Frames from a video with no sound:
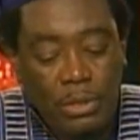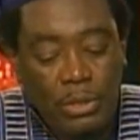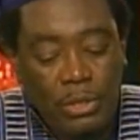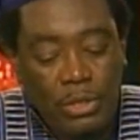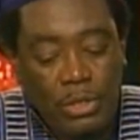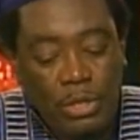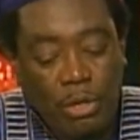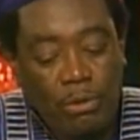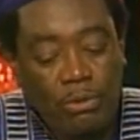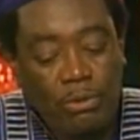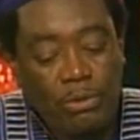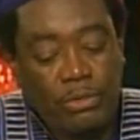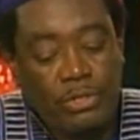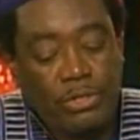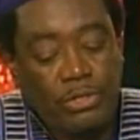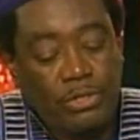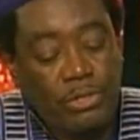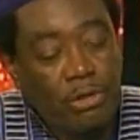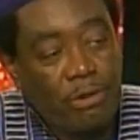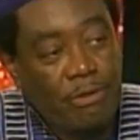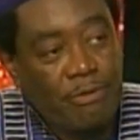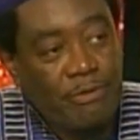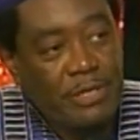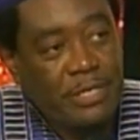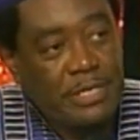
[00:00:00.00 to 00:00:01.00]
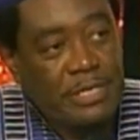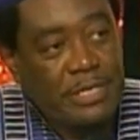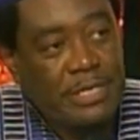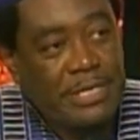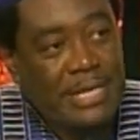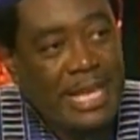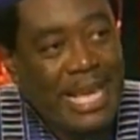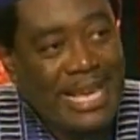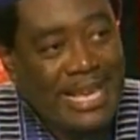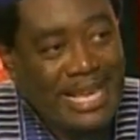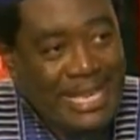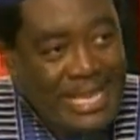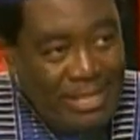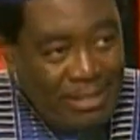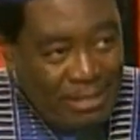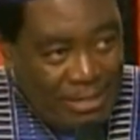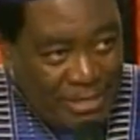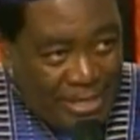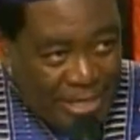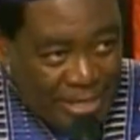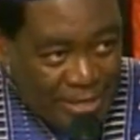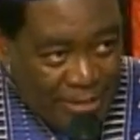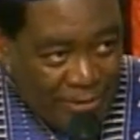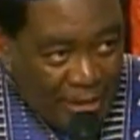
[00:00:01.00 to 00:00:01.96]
those servants that killed his